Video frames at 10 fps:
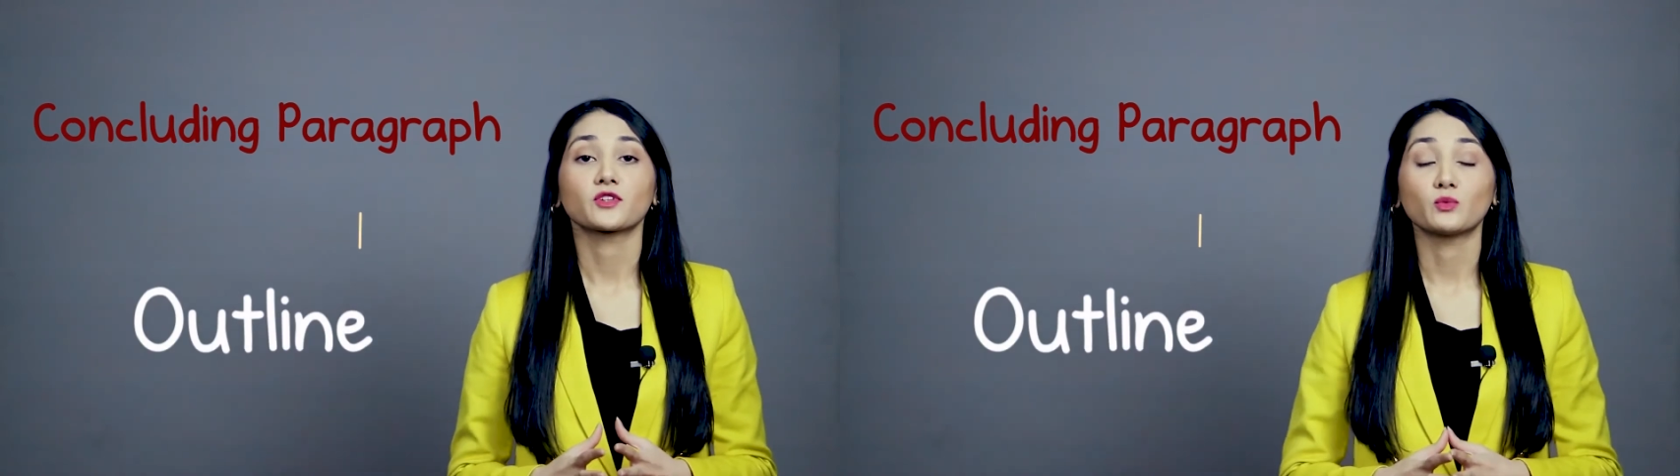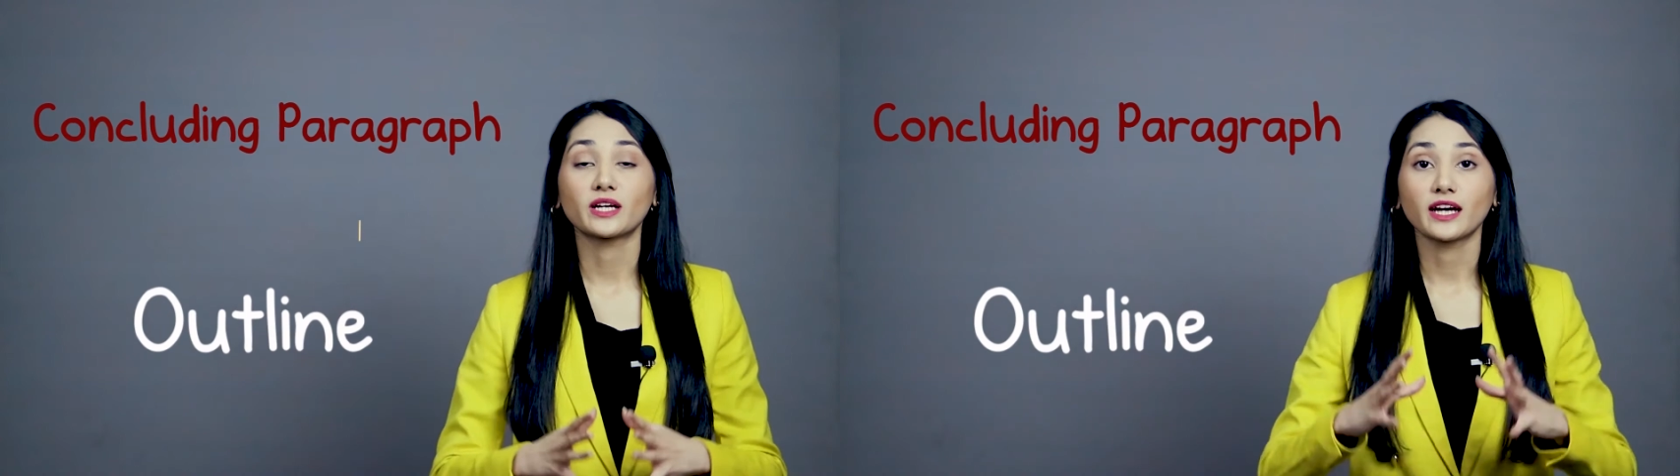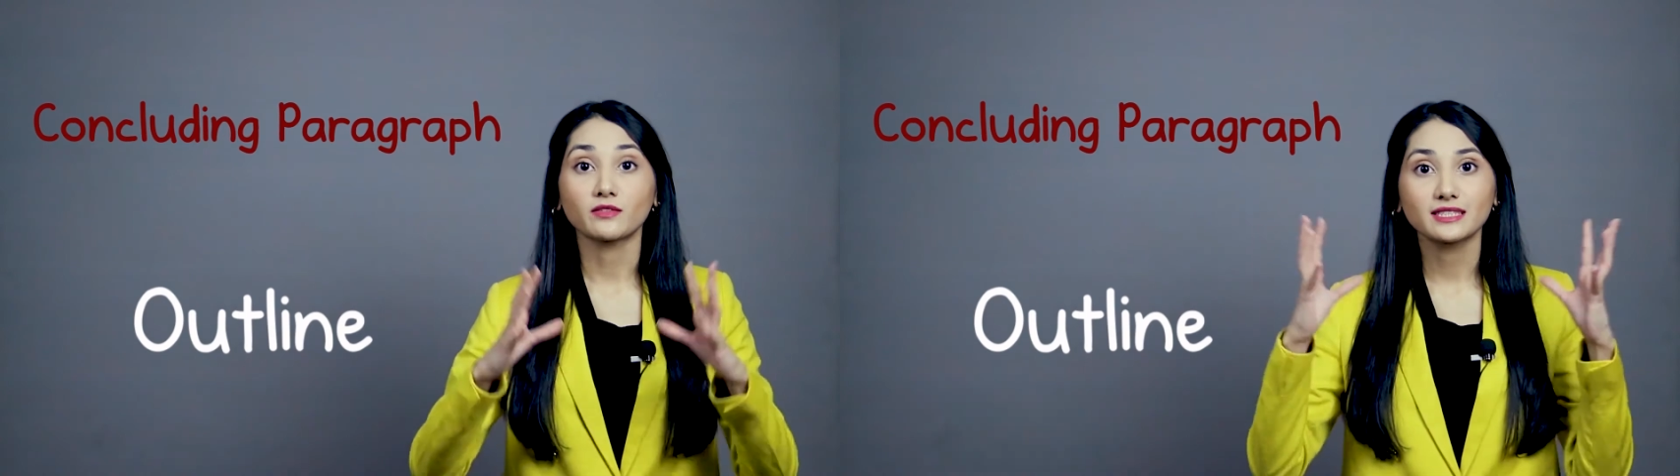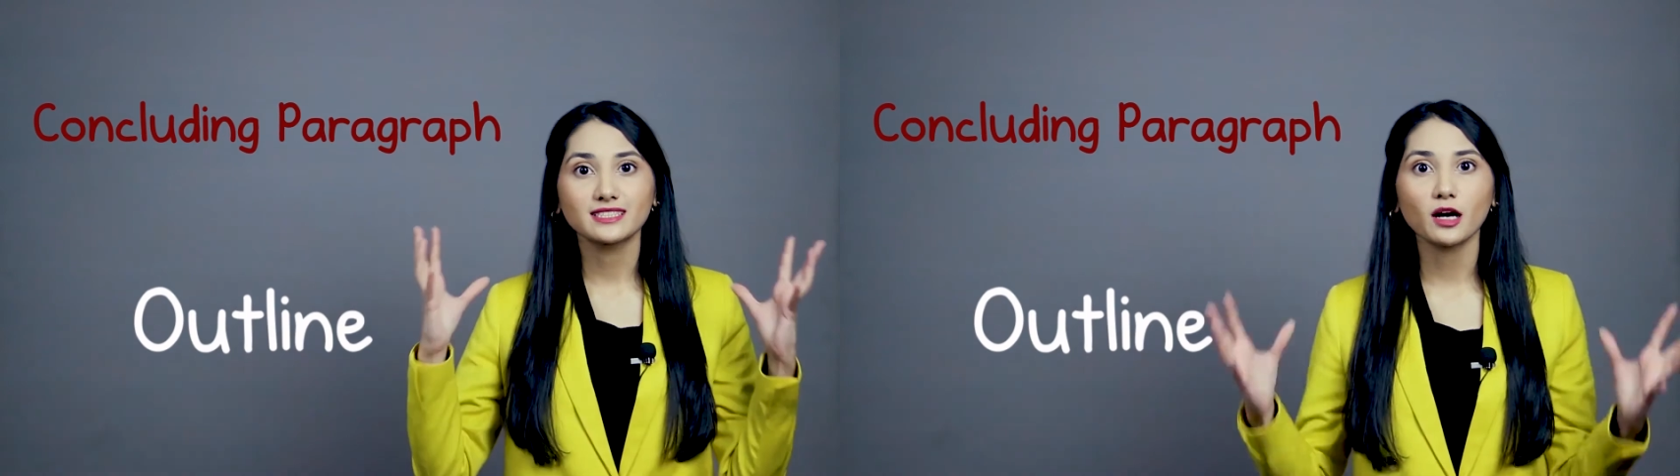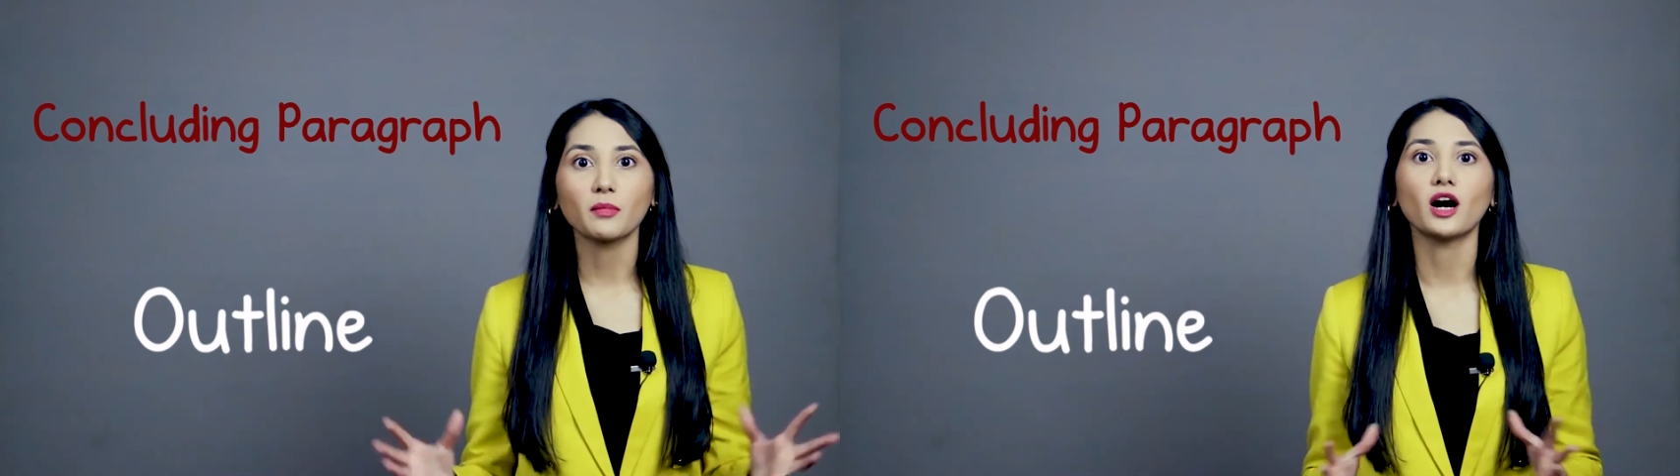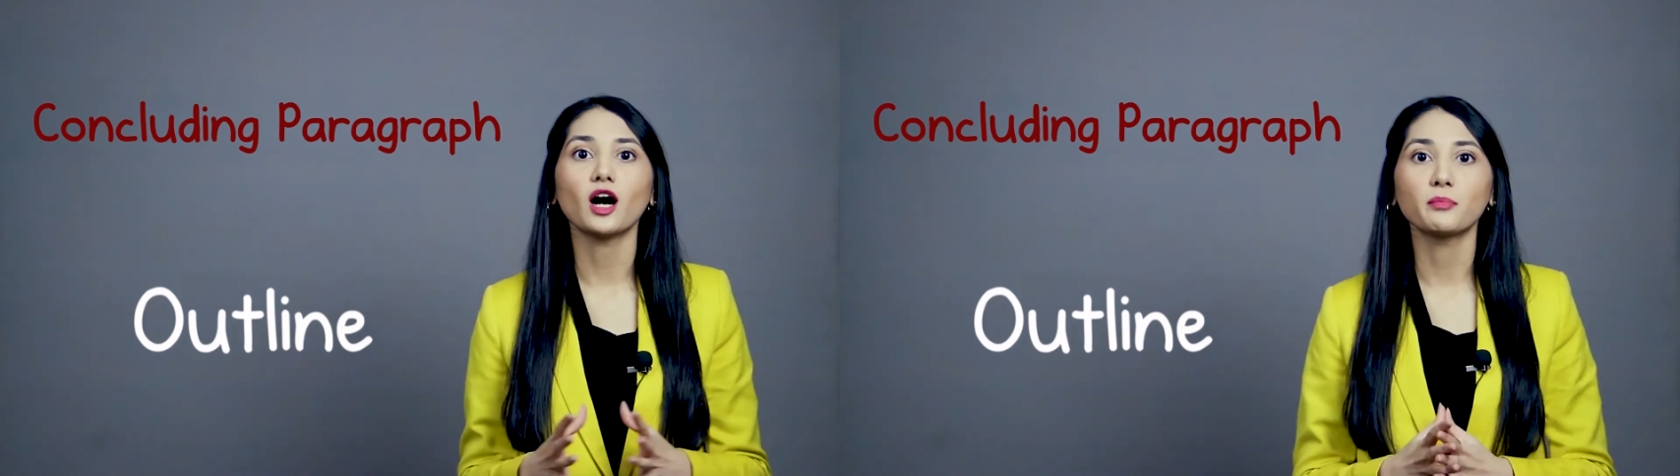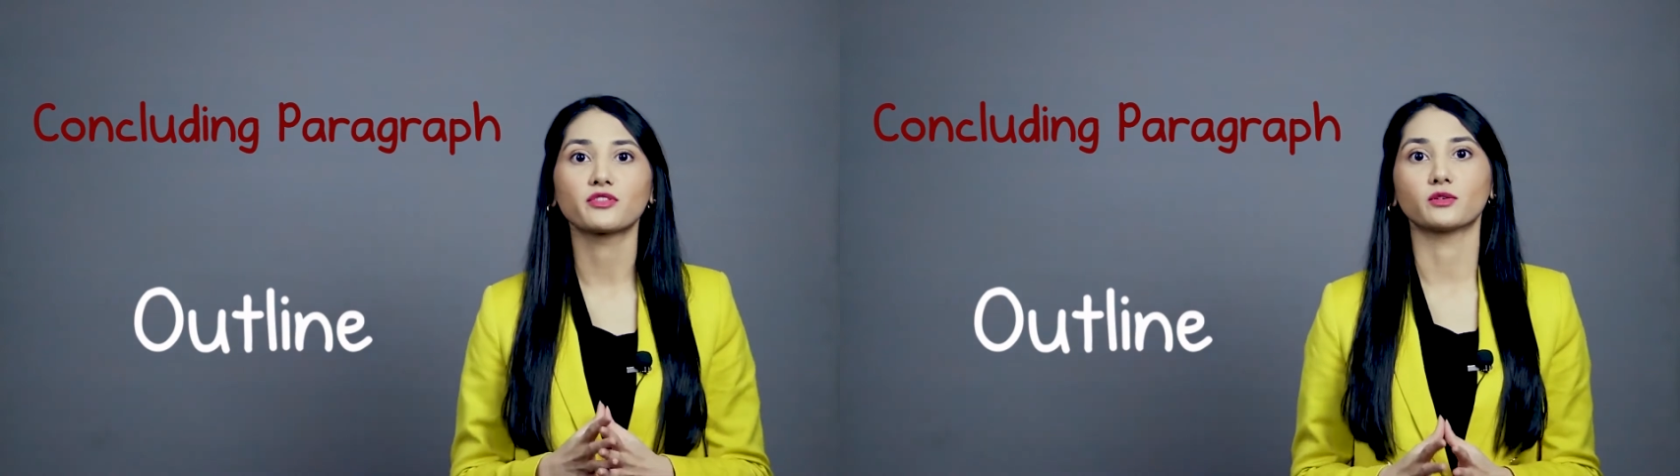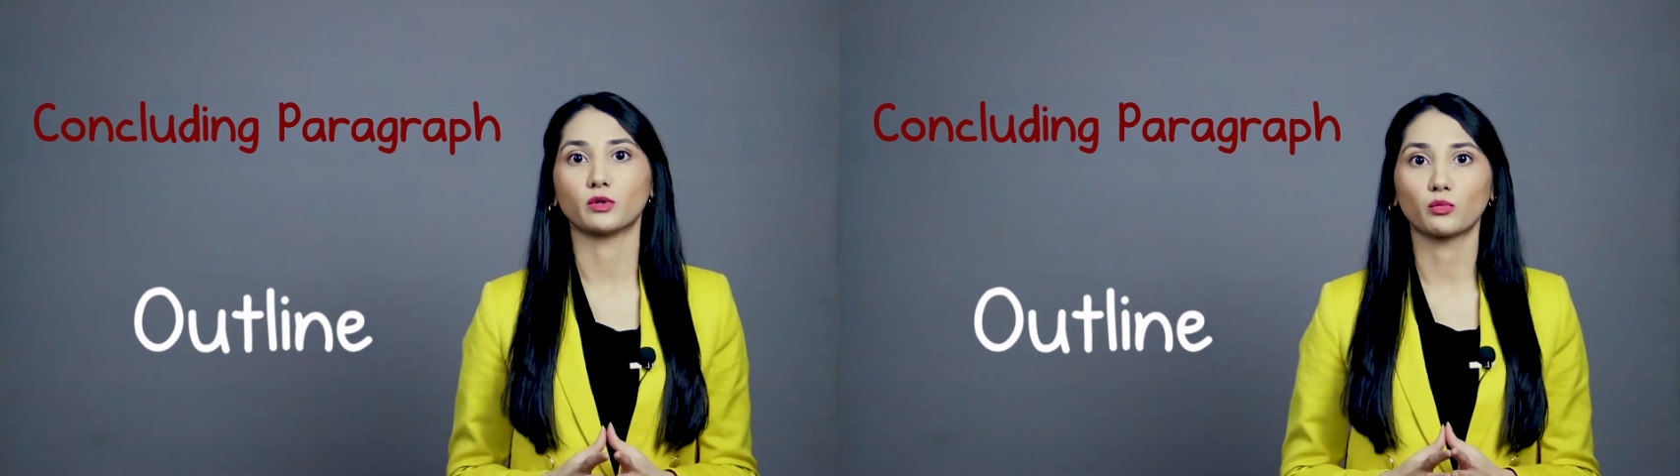kind of sum up
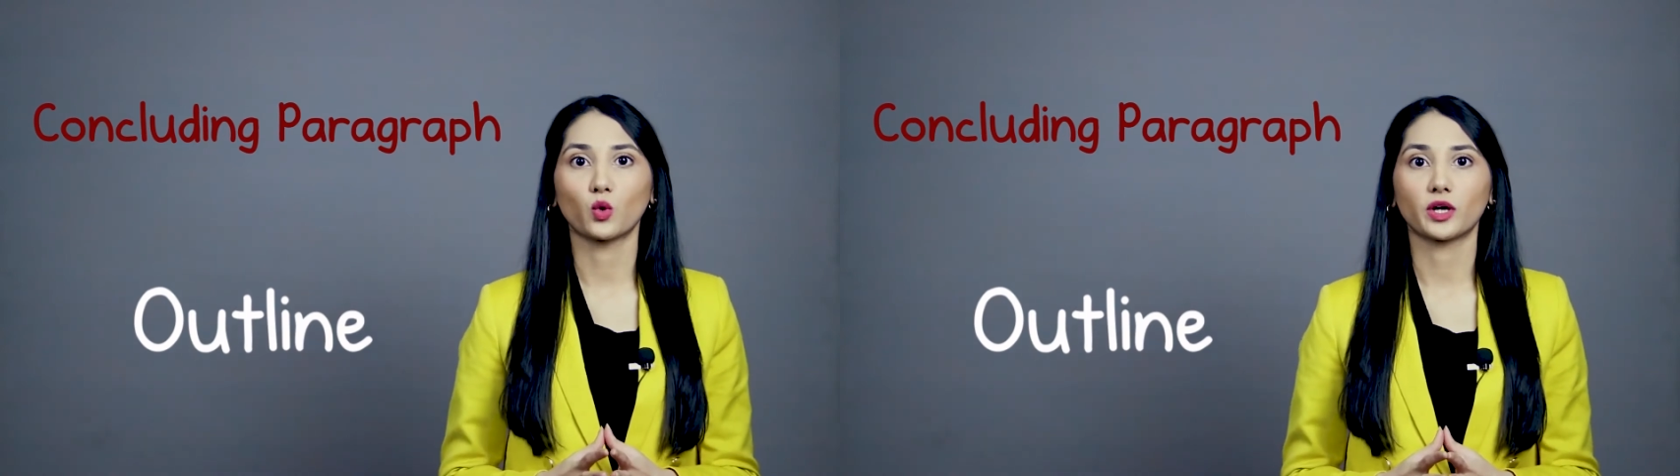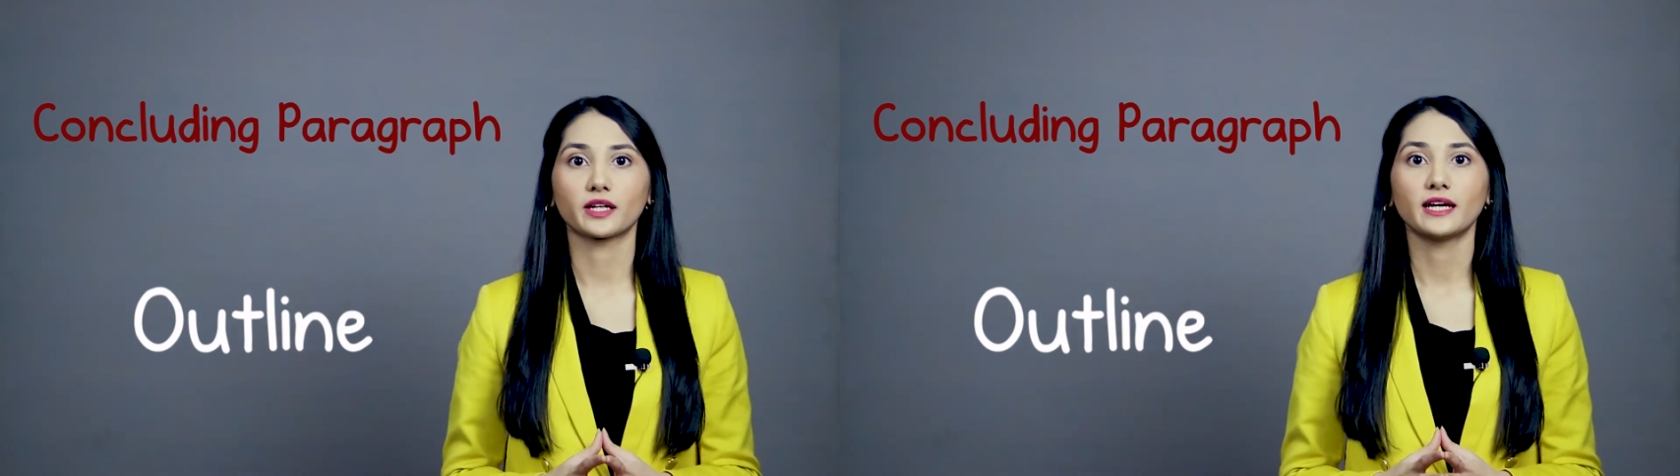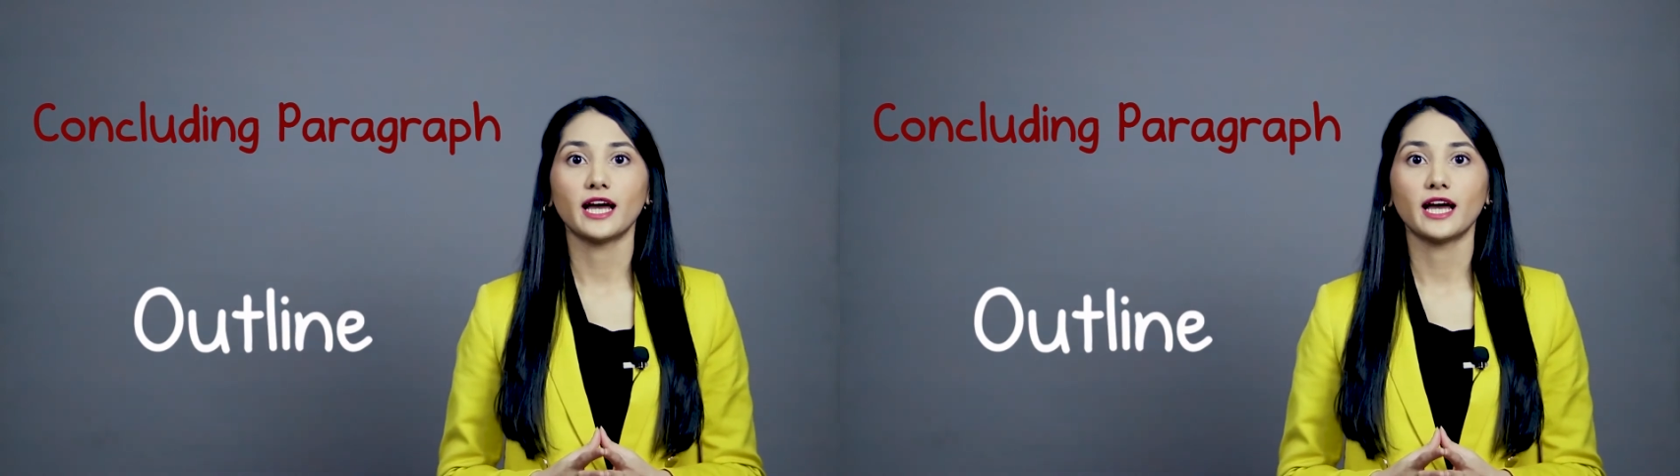the report,